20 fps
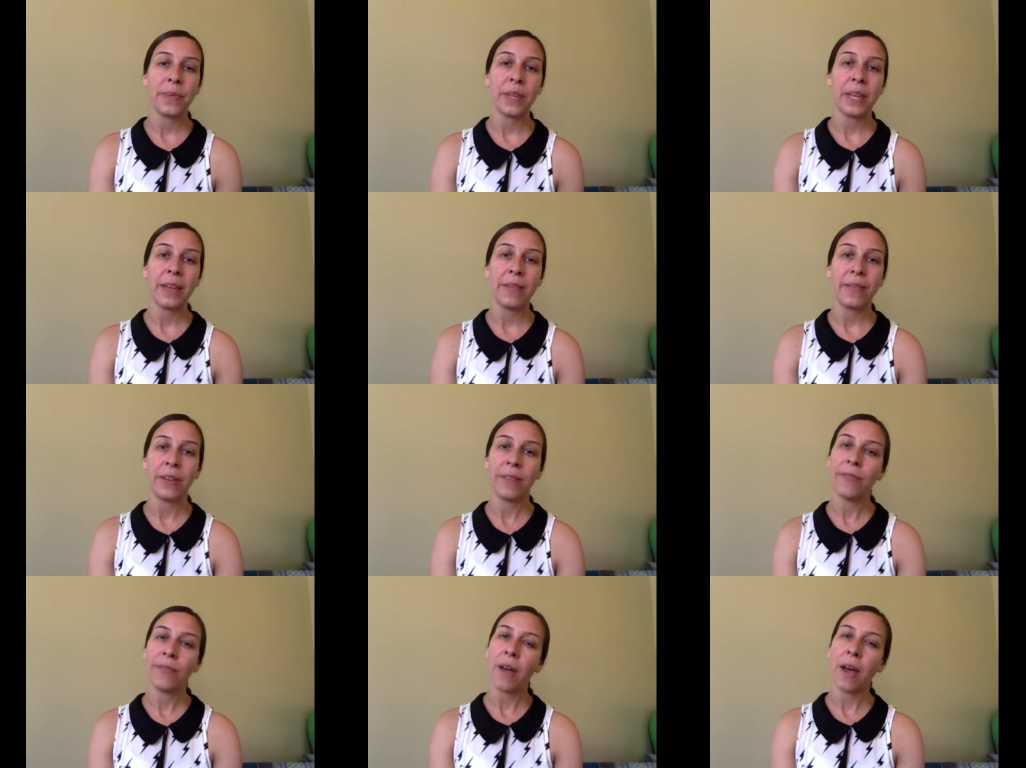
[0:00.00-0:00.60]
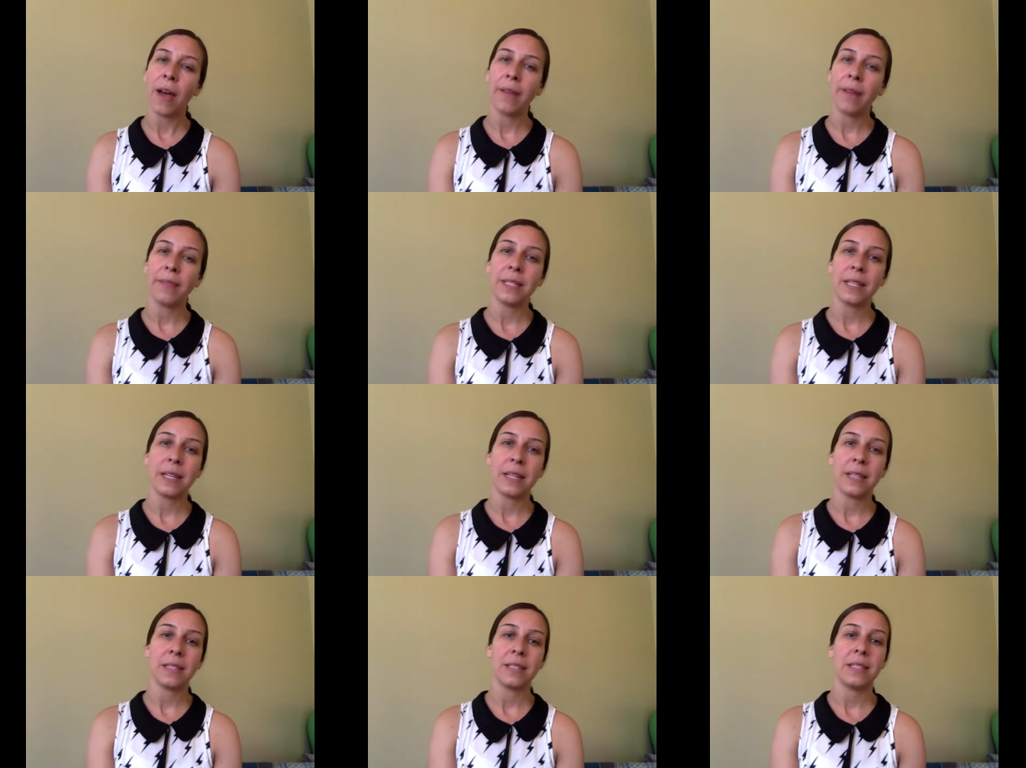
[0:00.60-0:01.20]
even
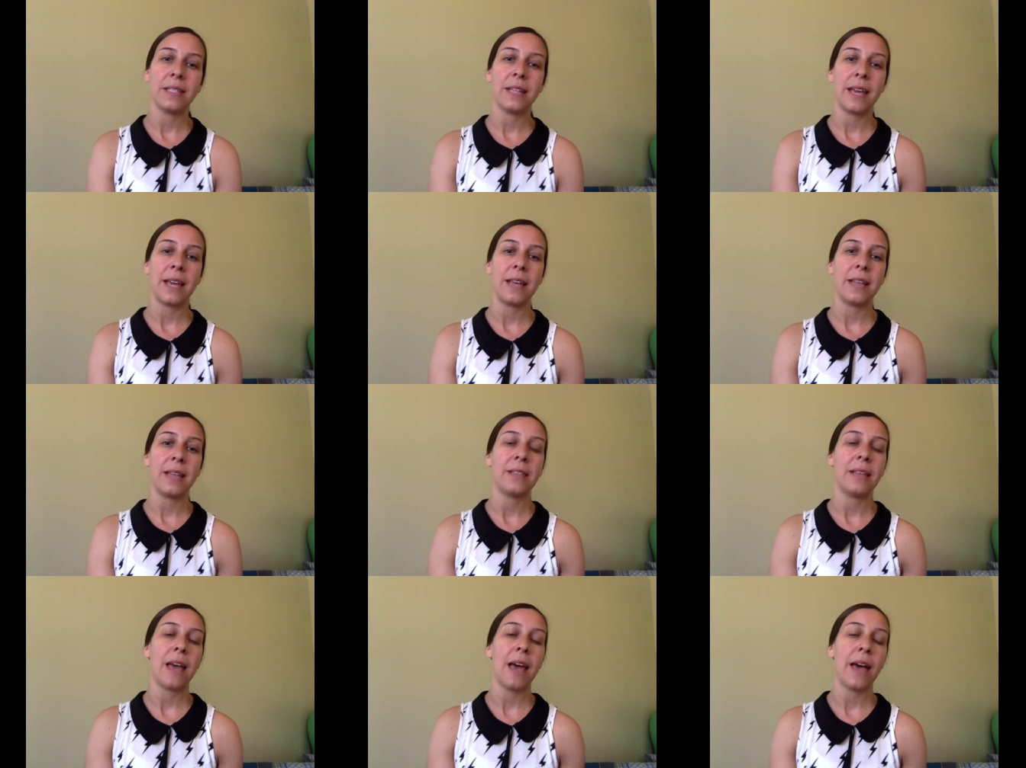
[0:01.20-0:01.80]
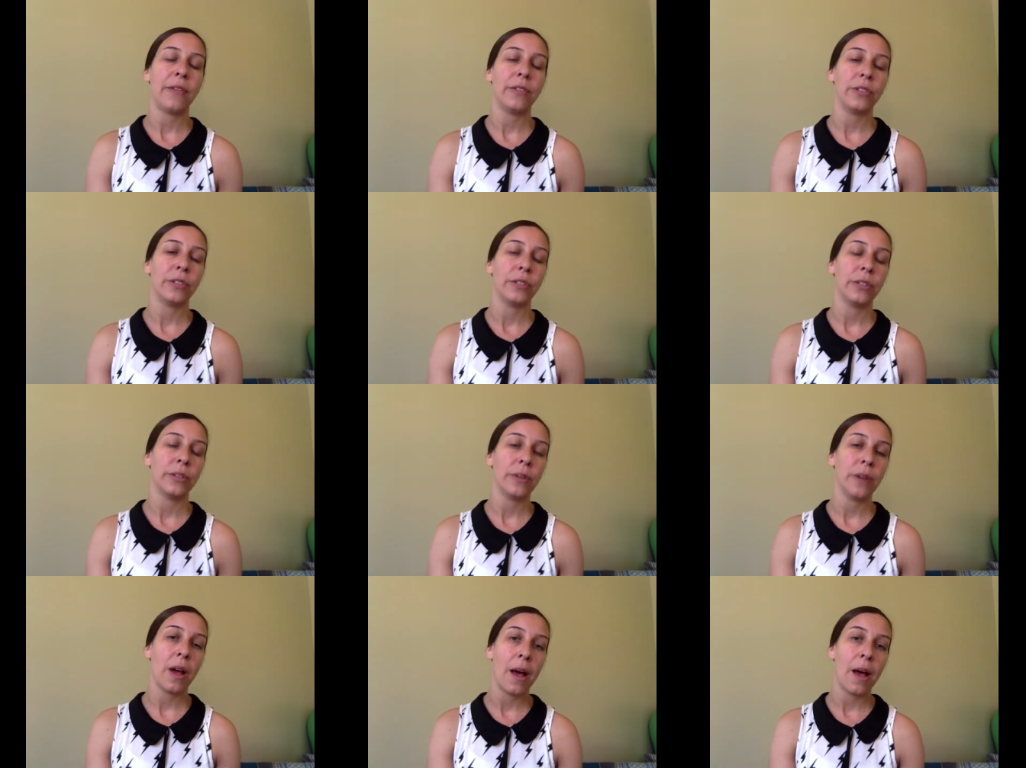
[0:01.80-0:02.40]
5-6 days
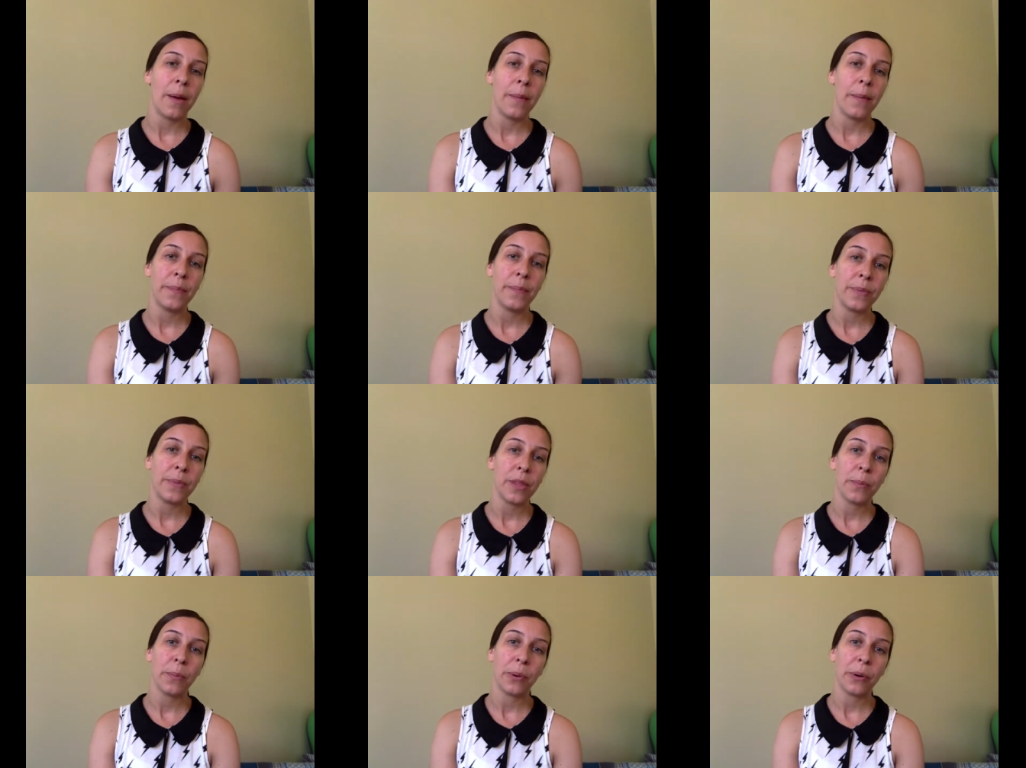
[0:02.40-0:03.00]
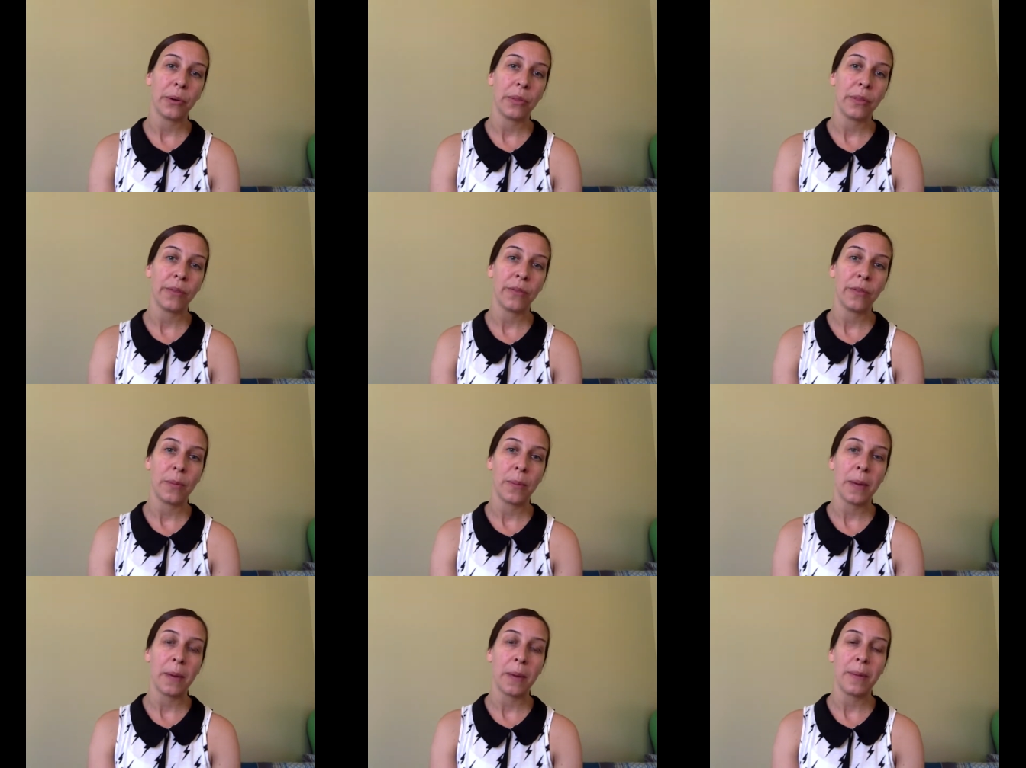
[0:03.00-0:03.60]
after the birth of
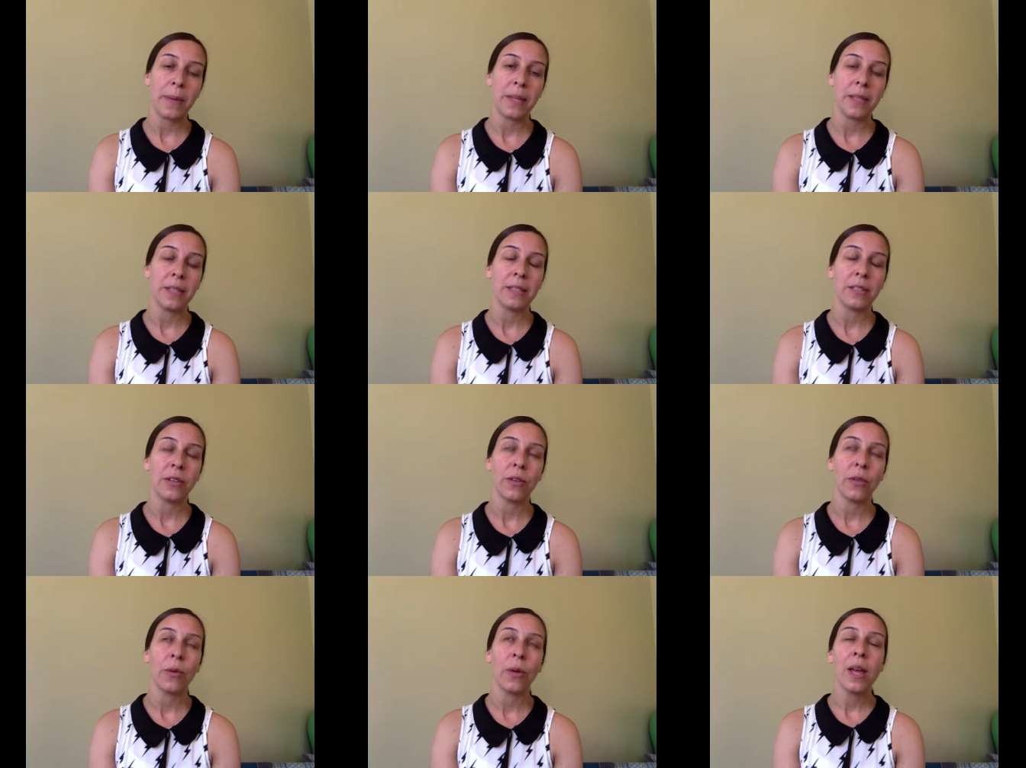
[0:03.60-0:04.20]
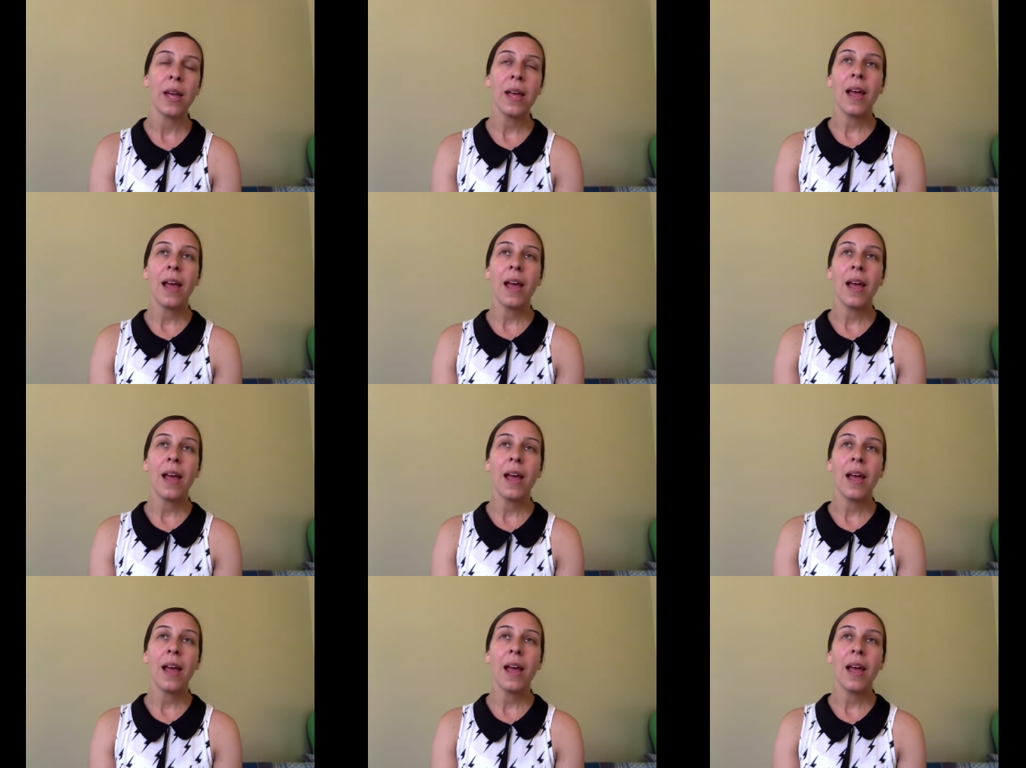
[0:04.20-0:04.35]
your baby. And so